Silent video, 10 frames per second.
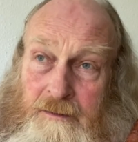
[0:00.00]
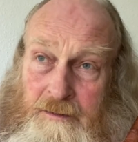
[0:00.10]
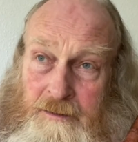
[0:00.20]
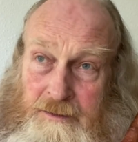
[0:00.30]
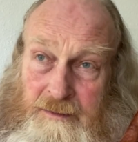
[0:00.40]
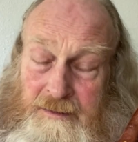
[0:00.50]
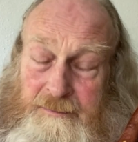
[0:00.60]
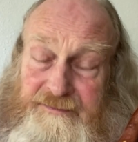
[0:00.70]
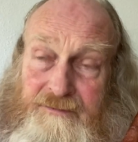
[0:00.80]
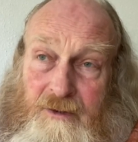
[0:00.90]

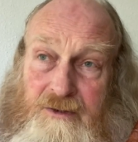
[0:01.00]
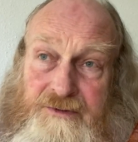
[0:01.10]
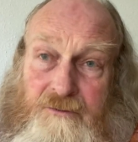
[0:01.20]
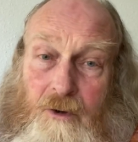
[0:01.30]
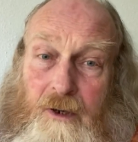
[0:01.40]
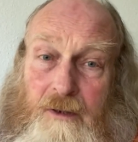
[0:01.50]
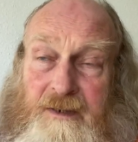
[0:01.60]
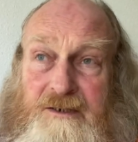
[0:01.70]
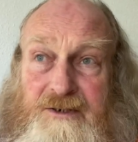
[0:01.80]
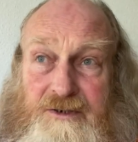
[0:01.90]
If you go to the Royal
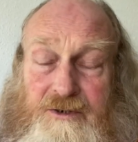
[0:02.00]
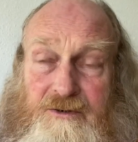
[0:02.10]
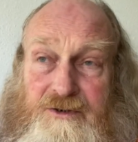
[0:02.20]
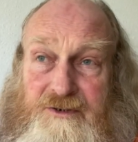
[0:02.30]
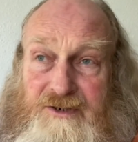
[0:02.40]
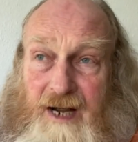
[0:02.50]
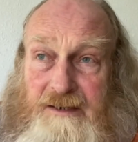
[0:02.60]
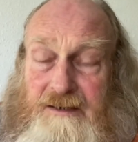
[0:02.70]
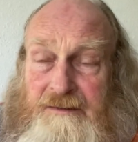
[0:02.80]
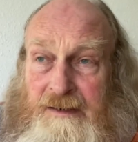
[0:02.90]
Institution
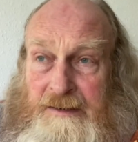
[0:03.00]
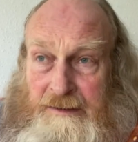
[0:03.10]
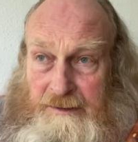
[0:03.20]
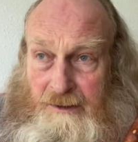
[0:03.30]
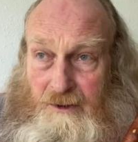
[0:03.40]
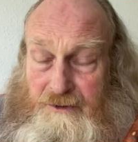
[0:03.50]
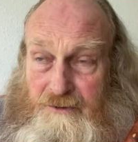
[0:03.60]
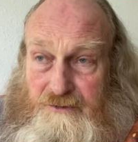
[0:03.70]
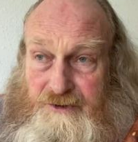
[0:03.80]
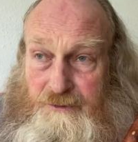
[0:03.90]
site on
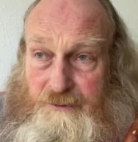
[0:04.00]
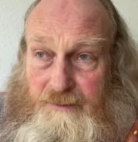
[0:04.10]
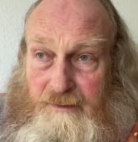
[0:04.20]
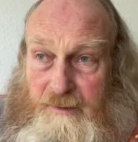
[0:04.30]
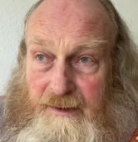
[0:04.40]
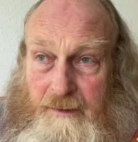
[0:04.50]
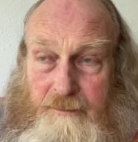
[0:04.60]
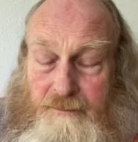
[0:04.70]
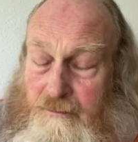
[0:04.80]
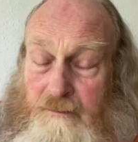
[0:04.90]
YouTube, there are
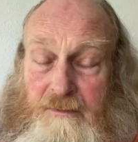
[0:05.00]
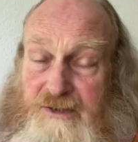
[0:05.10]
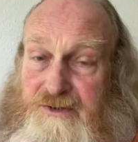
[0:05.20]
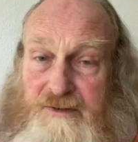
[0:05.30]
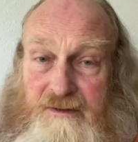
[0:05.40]
just